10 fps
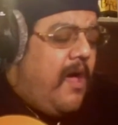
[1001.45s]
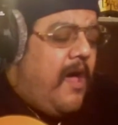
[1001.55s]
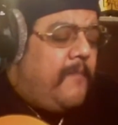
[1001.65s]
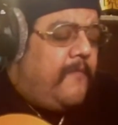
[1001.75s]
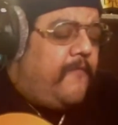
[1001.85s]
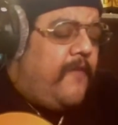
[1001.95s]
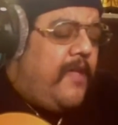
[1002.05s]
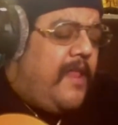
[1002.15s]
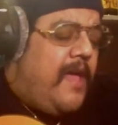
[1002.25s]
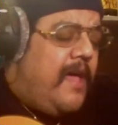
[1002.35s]
I'm
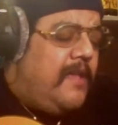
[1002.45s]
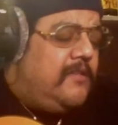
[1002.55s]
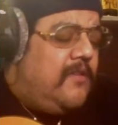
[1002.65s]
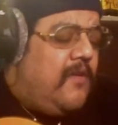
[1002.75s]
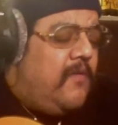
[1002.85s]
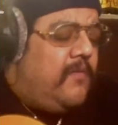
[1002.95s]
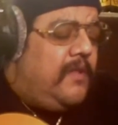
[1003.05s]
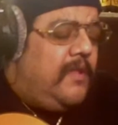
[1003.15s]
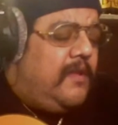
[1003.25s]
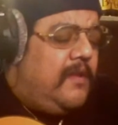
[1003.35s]
afraid I
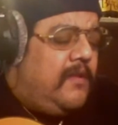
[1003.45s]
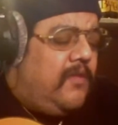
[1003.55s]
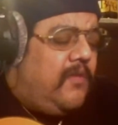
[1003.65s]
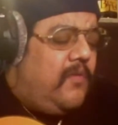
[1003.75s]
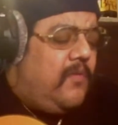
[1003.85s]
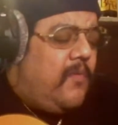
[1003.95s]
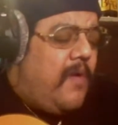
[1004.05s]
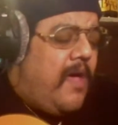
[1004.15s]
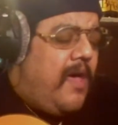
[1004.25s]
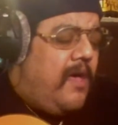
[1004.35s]
don't hear you
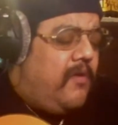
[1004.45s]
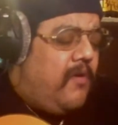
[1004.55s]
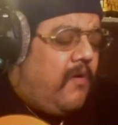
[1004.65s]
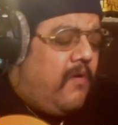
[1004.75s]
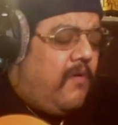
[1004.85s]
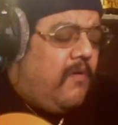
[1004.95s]
at all.